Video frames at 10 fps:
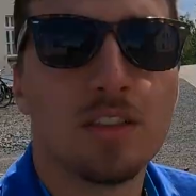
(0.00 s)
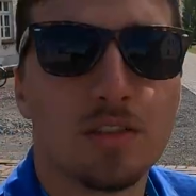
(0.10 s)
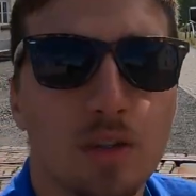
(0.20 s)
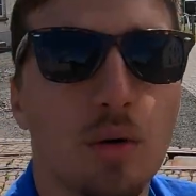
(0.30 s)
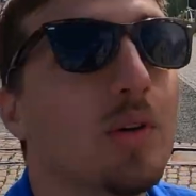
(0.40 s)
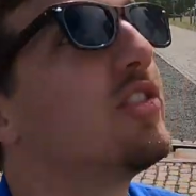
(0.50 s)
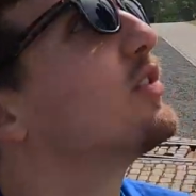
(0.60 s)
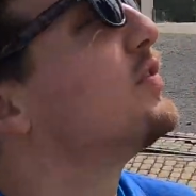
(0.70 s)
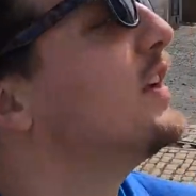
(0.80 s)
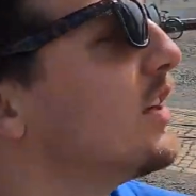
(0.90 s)
So we
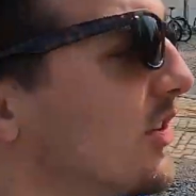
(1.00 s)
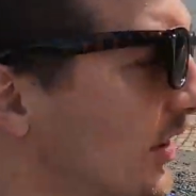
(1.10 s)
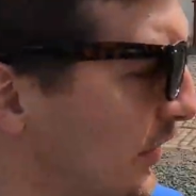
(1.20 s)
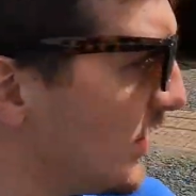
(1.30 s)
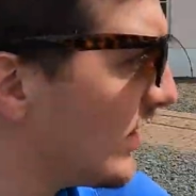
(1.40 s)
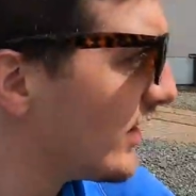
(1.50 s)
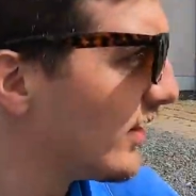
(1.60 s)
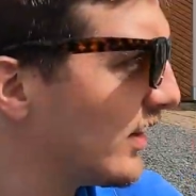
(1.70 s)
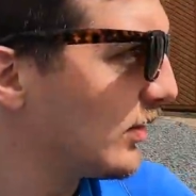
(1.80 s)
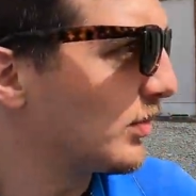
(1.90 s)
just finished the visit.
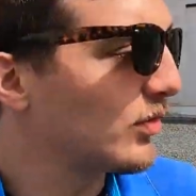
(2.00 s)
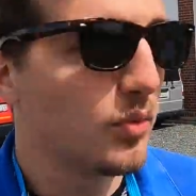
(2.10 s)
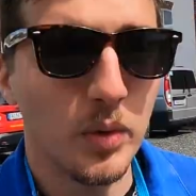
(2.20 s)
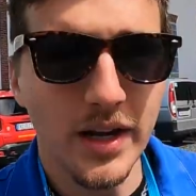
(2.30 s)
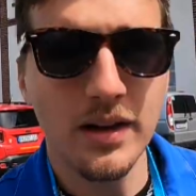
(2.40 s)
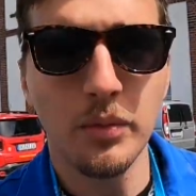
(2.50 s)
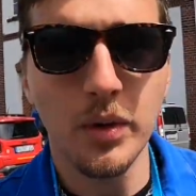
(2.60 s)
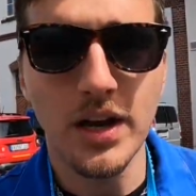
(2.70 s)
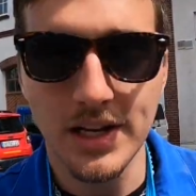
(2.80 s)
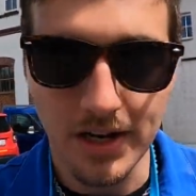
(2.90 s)
It was really,
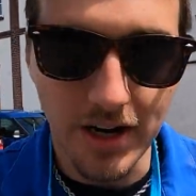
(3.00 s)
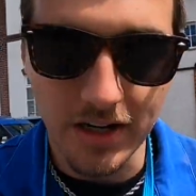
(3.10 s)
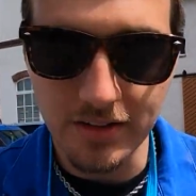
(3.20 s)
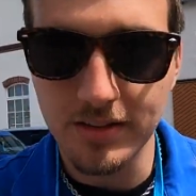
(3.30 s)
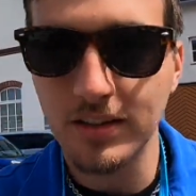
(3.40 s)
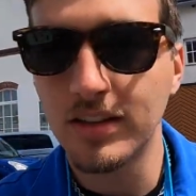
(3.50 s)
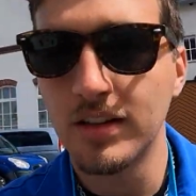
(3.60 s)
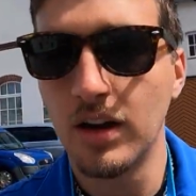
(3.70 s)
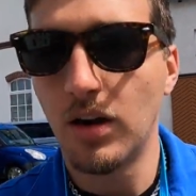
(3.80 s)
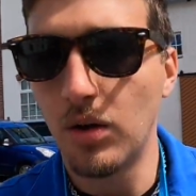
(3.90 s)
really nice
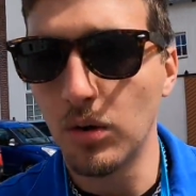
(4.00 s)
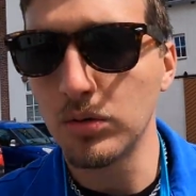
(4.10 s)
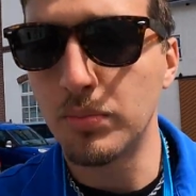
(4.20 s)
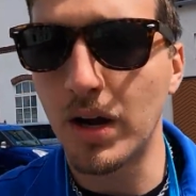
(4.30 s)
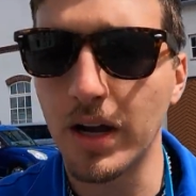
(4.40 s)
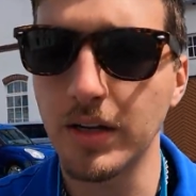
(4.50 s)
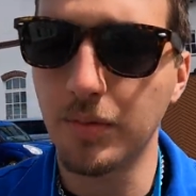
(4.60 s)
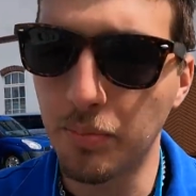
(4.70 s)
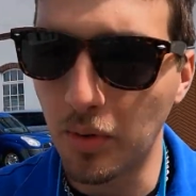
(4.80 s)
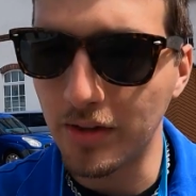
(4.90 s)
old mine
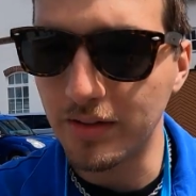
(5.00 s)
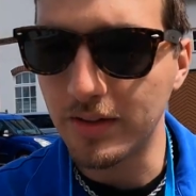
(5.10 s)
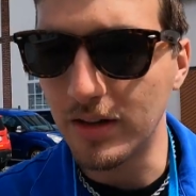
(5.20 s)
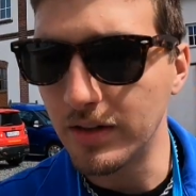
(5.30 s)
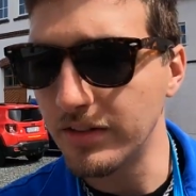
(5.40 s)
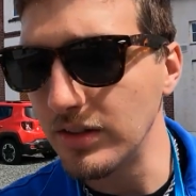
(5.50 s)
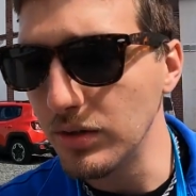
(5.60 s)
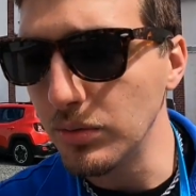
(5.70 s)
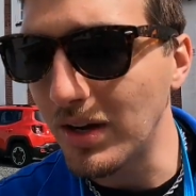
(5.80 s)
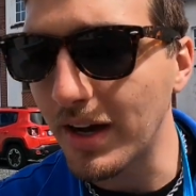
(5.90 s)
operated
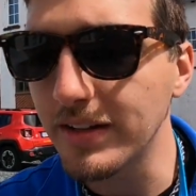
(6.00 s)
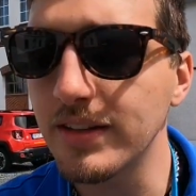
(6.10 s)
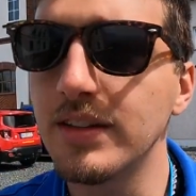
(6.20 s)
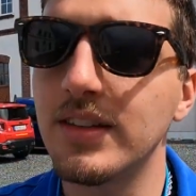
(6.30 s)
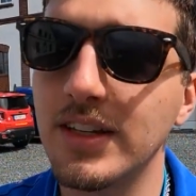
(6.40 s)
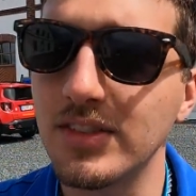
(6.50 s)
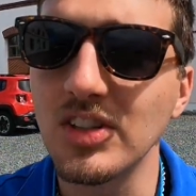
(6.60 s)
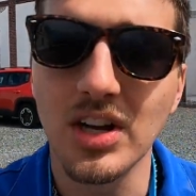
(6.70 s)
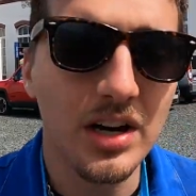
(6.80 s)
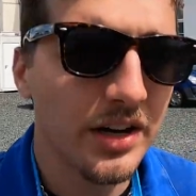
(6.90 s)
until
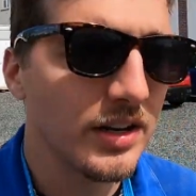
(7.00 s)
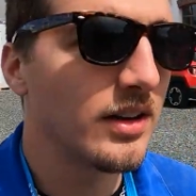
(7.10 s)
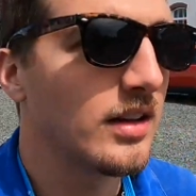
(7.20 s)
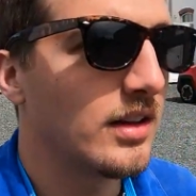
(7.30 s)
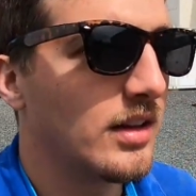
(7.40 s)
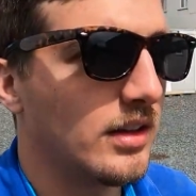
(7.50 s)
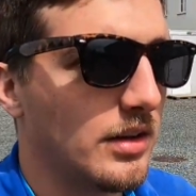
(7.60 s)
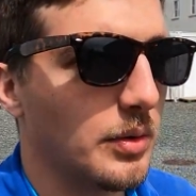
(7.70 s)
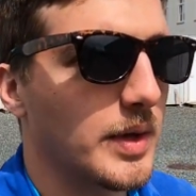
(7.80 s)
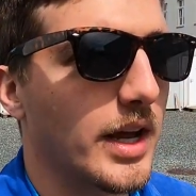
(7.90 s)
1969.
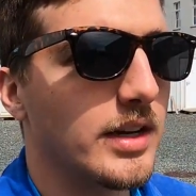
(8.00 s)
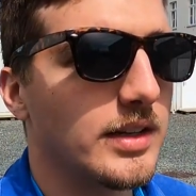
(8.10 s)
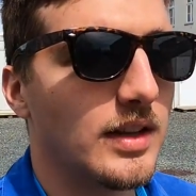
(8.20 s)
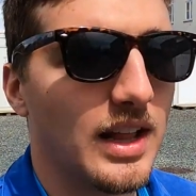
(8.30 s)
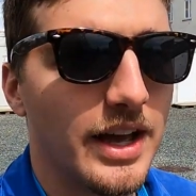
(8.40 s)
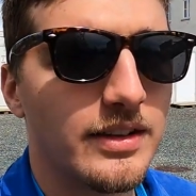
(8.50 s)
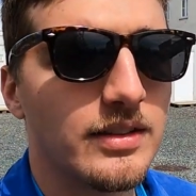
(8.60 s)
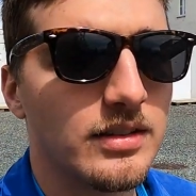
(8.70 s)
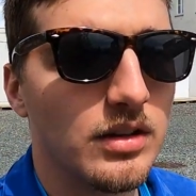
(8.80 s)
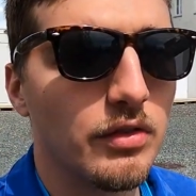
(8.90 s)
They were getting lead,
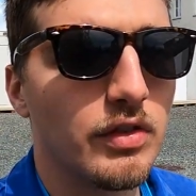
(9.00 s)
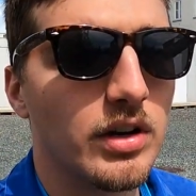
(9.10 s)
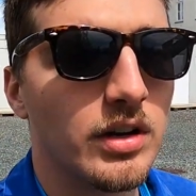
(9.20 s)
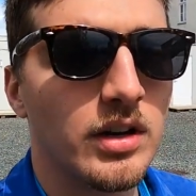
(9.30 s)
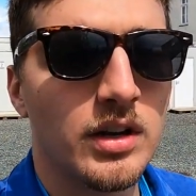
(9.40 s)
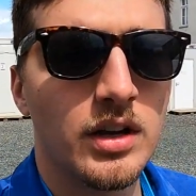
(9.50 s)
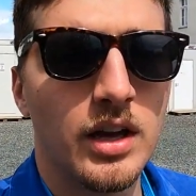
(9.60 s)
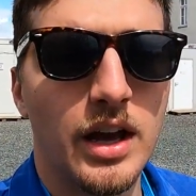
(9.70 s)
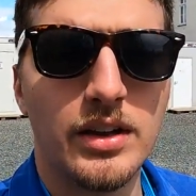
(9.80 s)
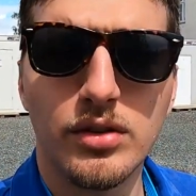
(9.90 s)
silver
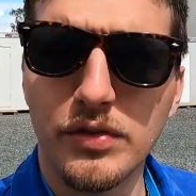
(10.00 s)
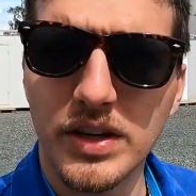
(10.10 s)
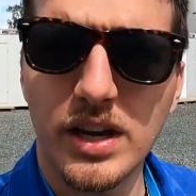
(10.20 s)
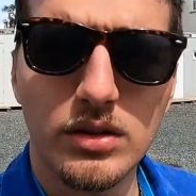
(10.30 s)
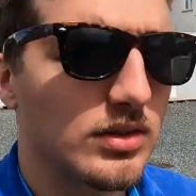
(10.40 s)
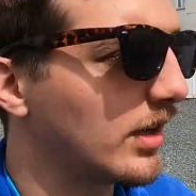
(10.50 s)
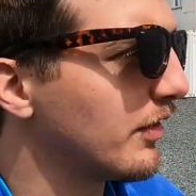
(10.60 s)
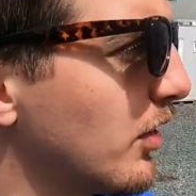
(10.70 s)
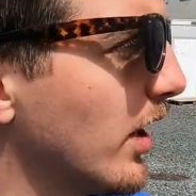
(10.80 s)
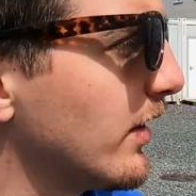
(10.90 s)
and something else
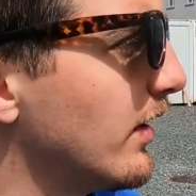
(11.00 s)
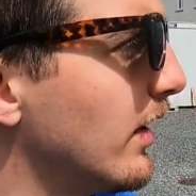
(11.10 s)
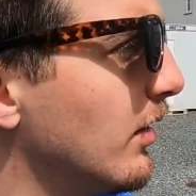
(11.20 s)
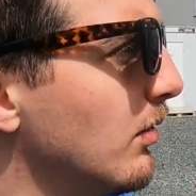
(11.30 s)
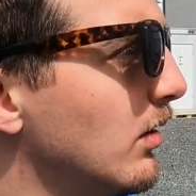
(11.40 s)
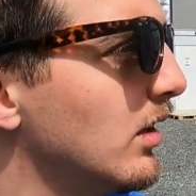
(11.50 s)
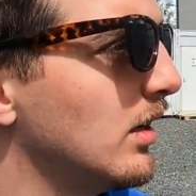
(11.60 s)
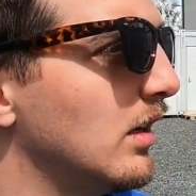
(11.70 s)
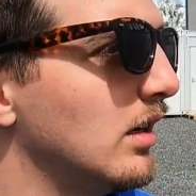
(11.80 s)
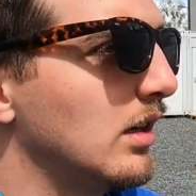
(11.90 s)
forget now.
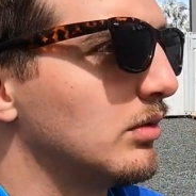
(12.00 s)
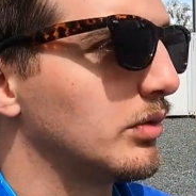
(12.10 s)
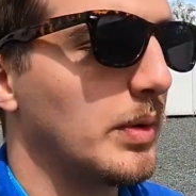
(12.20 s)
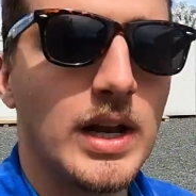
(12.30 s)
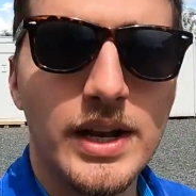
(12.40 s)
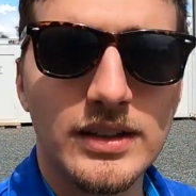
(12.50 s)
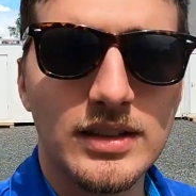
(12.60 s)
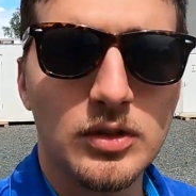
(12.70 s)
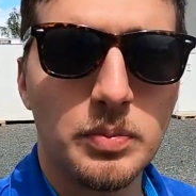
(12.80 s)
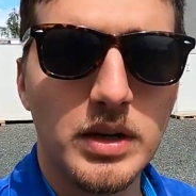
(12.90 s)
It was really a nice
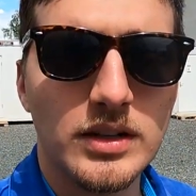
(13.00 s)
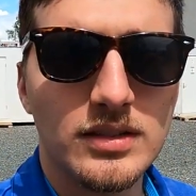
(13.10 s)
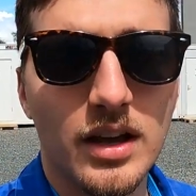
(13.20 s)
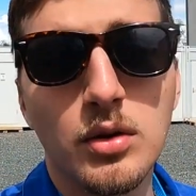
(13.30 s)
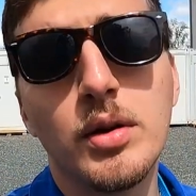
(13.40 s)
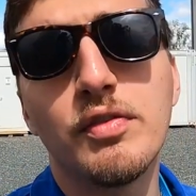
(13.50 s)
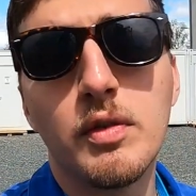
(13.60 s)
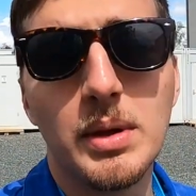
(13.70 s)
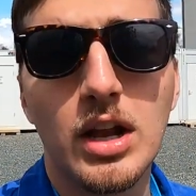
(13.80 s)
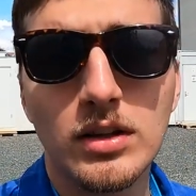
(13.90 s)
experience. I couldn't
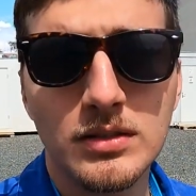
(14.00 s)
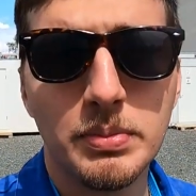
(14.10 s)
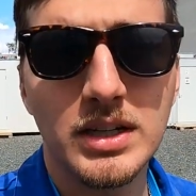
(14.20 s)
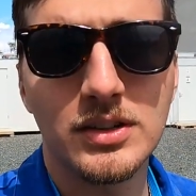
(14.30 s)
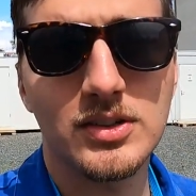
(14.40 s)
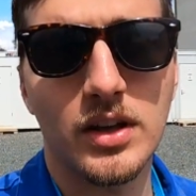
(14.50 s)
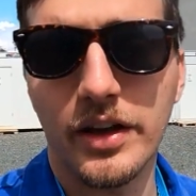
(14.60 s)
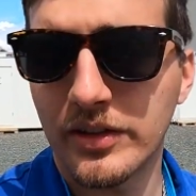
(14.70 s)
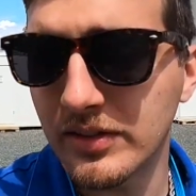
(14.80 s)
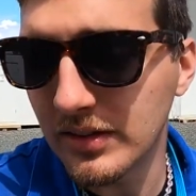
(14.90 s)
film a lot because
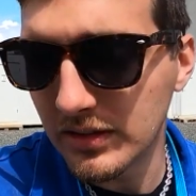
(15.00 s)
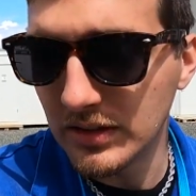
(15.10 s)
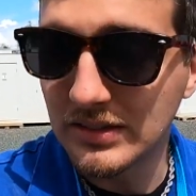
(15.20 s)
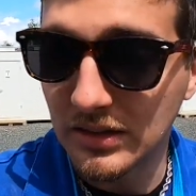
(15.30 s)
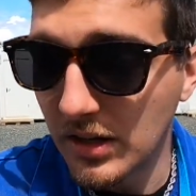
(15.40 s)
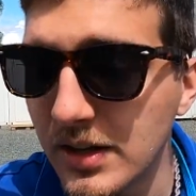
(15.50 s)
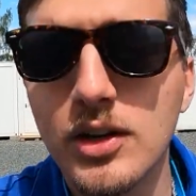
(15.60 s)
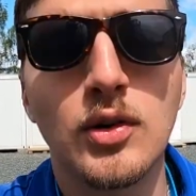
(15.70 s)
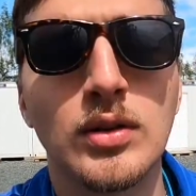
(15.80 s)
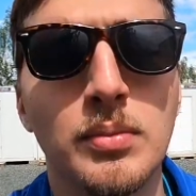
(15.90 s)
it's uh, it's an
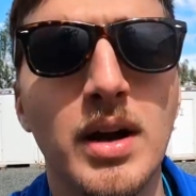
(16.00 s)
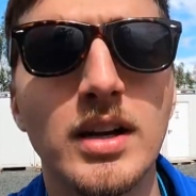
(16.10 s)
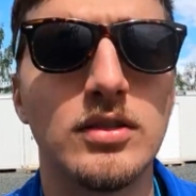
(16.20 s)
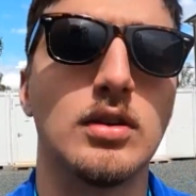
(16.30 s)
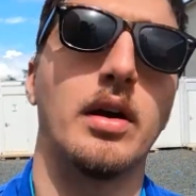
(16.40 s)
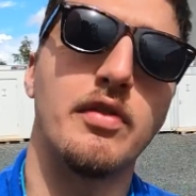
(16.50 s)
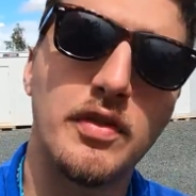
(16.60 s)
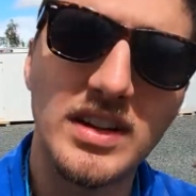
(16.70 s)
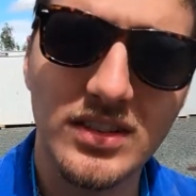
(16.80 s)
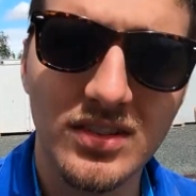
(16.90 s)
underground mine, so
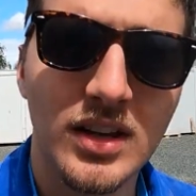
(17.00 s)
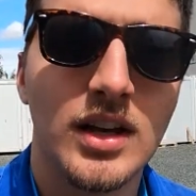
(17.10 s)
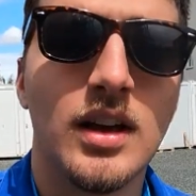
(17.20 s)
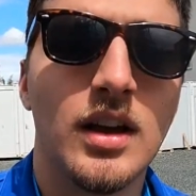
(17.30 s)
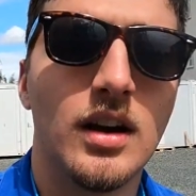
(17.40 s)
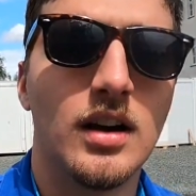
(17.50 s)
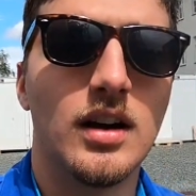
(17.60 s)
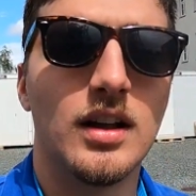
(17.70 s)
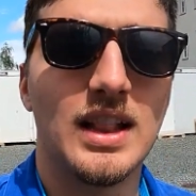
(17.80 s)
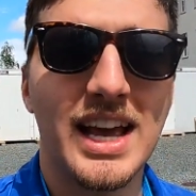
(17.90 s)
everything is
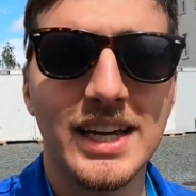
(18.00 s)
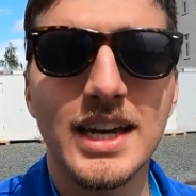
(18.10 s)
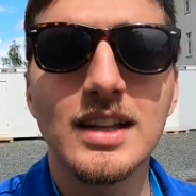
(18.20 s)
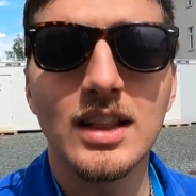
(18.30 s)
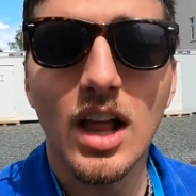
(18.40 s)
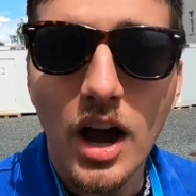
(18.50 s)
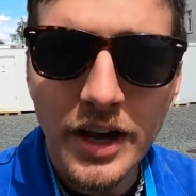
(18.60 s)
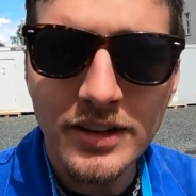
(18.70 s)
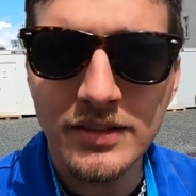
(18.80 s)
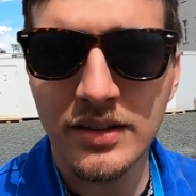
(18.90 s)
uh, lacking
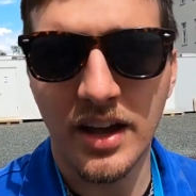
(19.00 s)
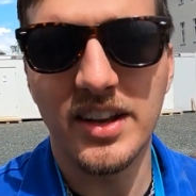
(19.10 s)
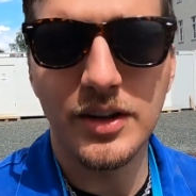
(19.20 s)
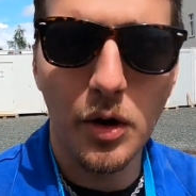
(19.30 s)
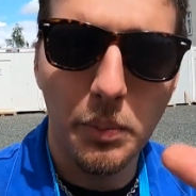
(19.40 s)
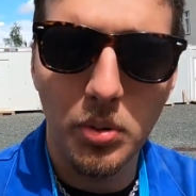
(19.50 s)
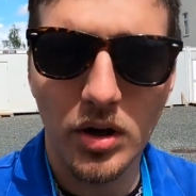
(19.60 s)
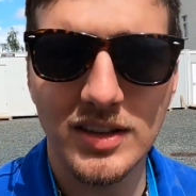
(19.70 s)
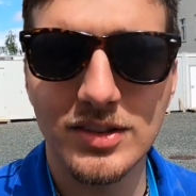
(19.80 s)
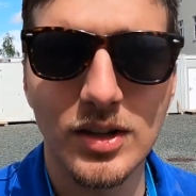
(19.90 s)
light and the
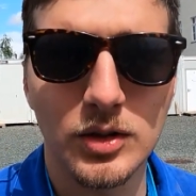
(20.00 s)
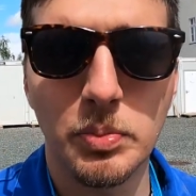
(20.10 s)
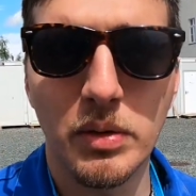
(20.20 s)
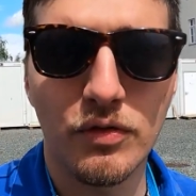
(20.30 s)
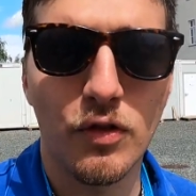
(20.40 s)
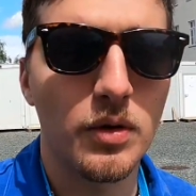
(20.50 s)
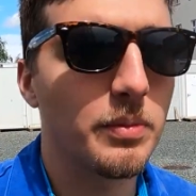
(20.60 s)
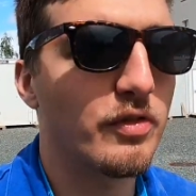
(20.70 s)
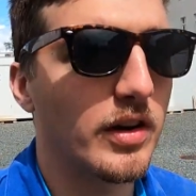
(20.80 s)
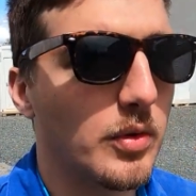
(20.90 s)
GoPro does not perform
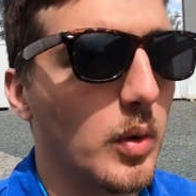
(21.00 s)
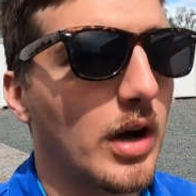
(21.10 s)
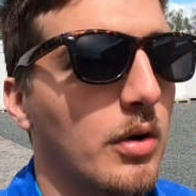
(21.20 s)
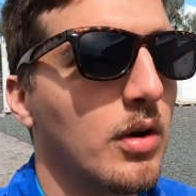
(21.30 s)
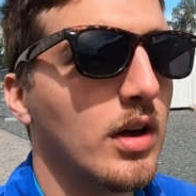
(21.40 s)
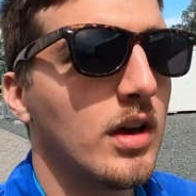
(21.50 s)
very well